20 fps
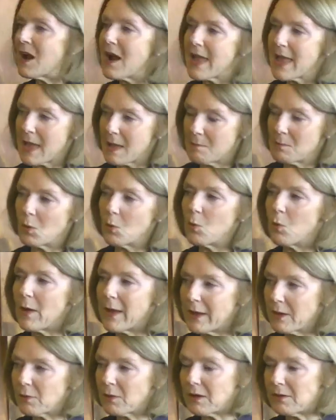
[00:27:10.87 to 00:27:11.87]
I am
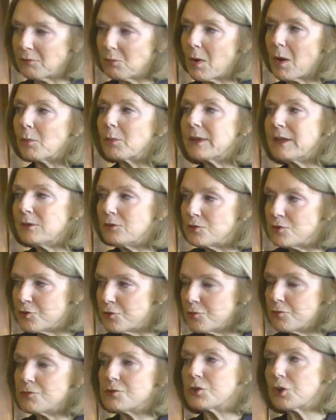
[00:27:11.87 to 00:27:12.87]
aware of. What we
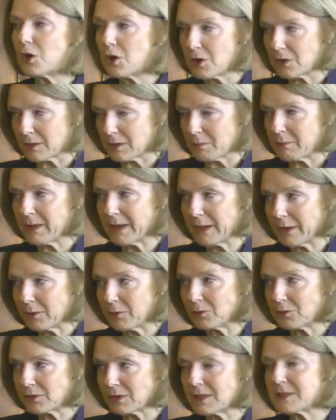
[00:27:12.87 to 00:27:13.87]
do talk
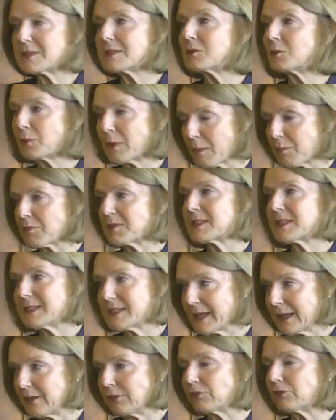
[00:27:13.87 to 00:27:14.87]
about is the
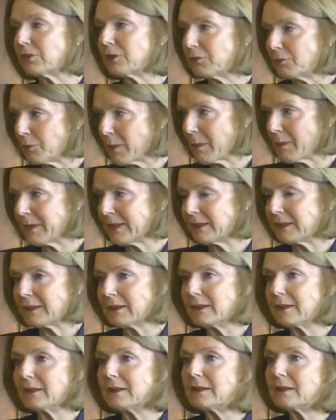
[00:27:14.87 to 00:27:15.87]
representation of women
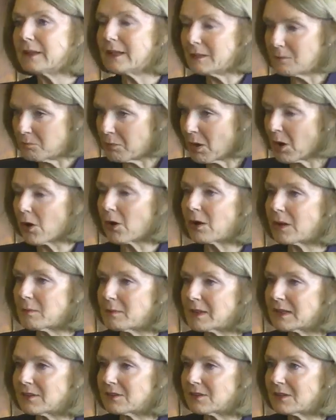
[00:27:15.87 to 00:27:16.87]
in
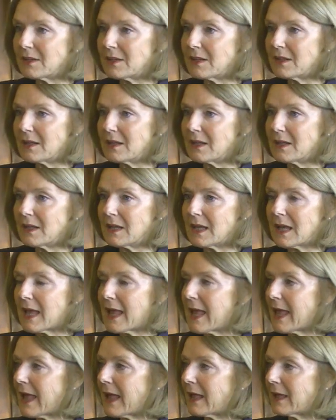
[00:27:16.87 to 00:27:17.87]
Parliament. In Parliament, right.
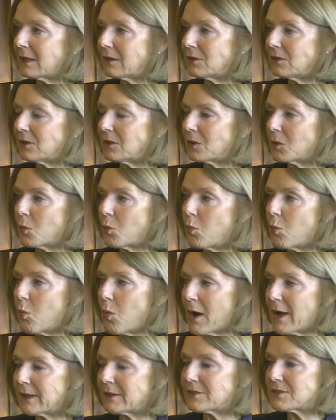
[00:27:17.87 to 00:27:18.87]
And
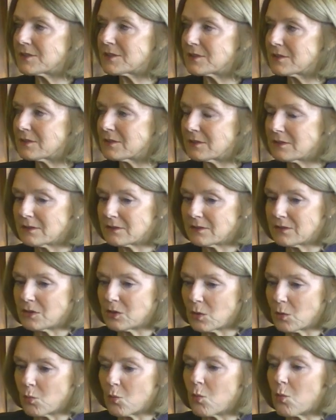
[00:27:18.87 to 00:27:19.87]
what, you
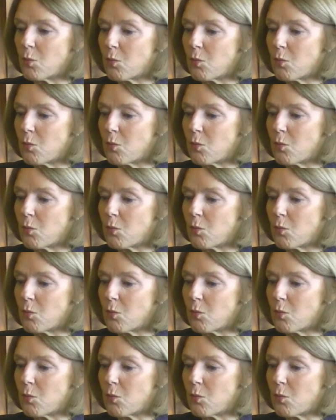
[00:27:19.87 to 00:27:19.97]
know,